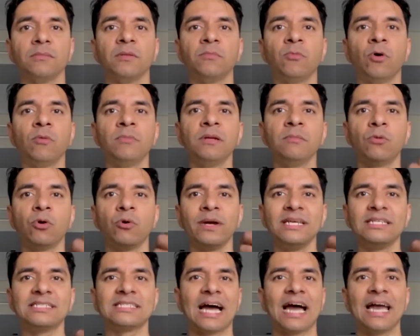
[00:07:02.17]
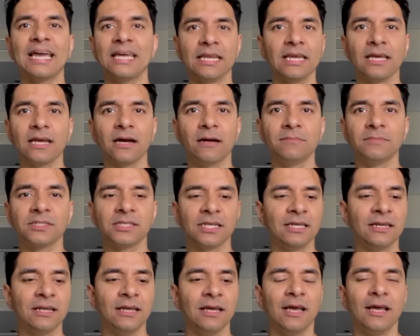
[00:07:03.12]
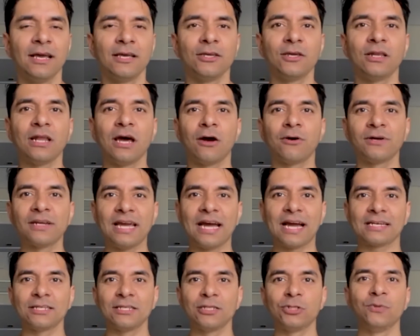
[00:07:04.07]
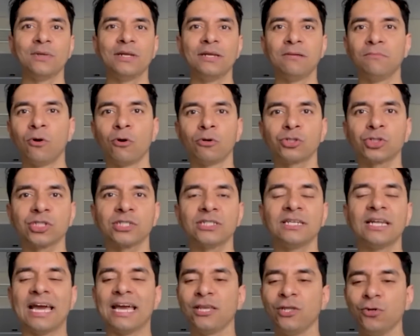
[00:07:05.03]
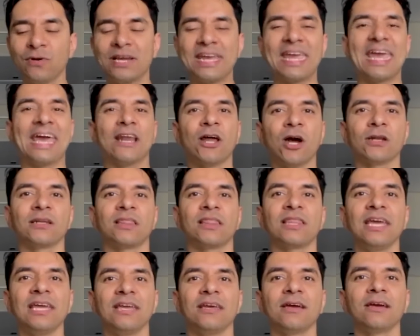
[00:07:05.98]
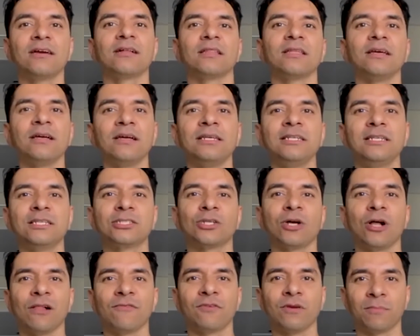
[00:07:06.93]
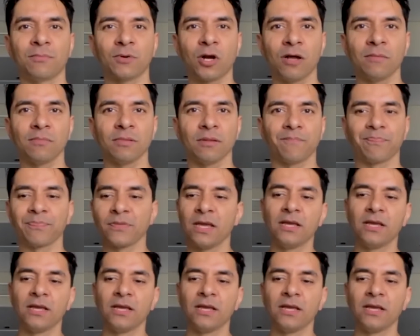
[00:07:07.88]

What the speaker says: The moment more anxiety comes in, you're now reacting to an emotion and you cannot think clearly to solve your problem.